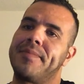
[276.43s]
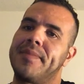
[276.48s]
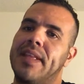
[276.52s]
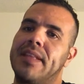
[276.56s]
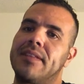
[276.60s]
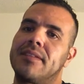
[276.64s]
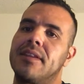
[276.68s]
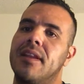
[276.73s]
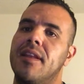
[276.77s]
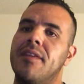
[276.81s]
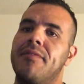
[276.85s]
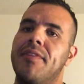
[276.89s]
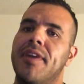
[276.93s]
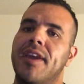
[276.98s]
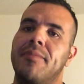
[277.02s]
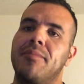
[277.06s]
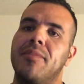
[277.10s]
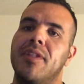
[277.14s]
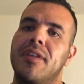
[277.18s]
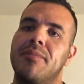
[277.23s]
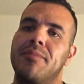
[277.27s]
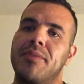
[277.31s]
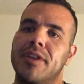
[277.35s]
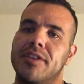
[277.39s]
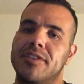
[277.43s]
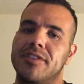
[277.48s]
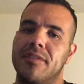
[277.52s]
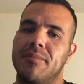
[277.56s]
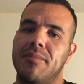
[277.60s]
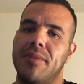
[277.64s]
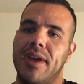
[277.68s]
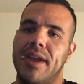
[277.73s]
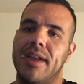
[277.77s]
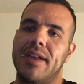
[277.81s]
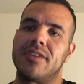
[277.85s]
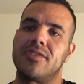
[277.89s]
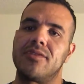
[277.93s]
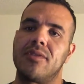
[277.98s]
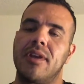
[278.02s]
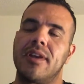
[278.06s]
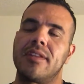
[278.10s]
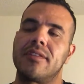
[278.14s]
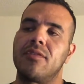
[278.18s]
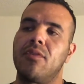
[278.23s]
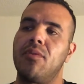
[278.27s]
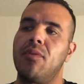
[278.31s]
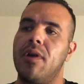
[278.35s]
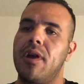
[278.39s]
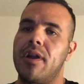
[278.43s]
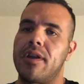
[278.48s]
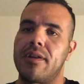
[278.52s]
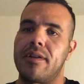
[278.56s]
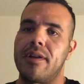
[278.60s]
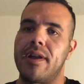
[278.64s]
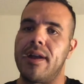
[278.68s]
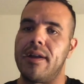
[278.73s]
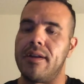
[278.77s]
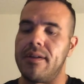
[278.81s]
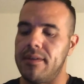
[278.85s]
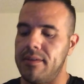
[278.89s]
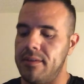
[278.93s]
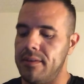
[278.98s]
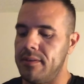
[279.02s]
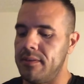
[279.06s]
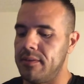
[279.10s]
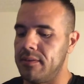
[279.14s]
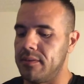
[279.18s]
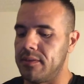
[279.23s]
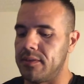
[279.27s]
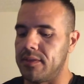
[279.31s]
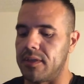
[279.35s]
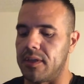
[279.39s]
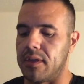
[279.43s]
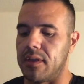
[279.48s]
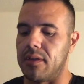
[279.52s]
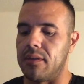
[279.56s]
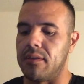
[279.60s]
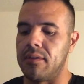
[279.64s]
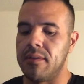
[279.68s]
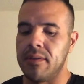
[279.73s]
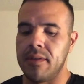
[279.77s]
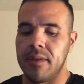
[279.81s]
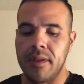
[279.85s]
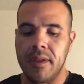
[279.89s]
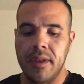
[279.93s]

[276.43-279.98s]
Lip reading: affect blood pressure by drawing the water out. So